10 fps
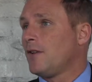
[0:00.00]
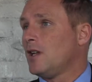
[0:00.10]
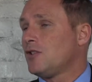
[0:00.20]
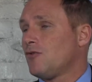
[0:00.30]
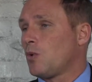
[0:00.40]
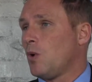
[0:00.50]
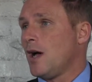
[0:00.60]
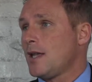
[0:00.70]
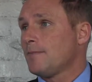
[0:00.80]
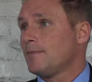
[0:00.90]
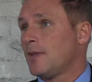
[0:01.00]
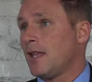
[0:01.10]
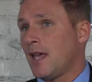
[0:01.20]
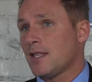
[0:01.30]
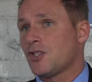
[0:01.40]
feel is required,
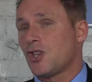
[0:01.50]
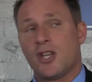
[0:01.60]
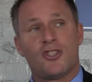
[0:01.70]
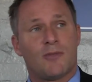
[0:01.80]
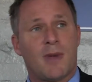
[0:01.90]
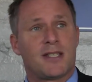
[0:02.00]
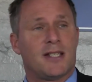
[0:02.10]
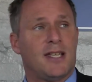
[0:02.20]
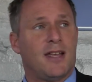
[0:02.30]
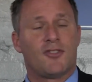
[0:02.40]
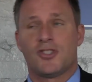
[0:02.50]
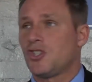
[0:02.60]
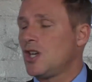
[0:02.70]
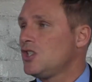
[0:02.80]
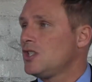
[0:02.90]
and that's changed dramatically. I've just
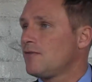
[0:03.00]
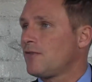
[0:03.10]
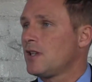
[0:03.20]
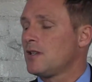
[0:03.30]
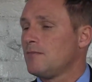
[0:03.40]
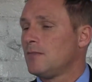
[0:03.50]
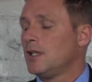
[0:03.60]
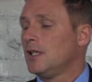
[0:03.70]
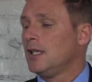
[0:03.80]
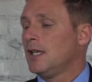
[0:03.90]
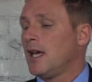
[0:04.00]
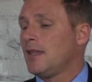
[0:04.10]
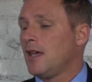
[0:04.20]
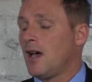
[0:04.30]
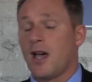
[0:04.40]
changed in front of them,
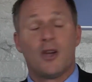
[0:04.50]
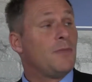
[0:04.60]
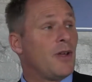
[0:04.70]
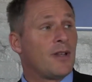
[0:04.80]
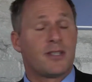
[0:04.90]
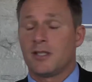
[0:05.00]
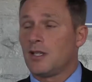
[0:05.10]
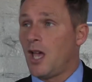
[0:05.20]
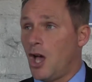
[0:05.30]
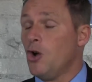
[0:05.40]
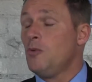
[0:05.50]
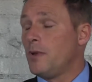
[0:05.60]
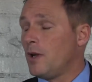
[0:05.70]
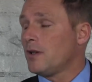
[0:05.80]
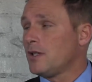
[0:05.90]
and I hope they're
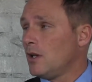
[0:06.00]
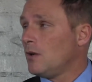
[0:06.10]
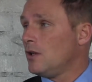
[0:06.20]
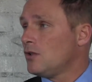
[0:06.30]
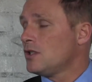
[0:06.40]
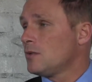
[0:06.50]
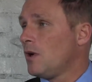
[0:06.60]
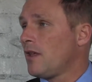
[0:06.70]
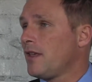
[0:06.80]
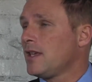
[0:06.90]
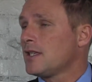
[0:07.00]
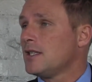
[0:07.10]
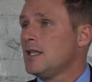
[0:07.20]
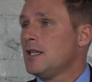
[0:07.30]
under no illusions what I think.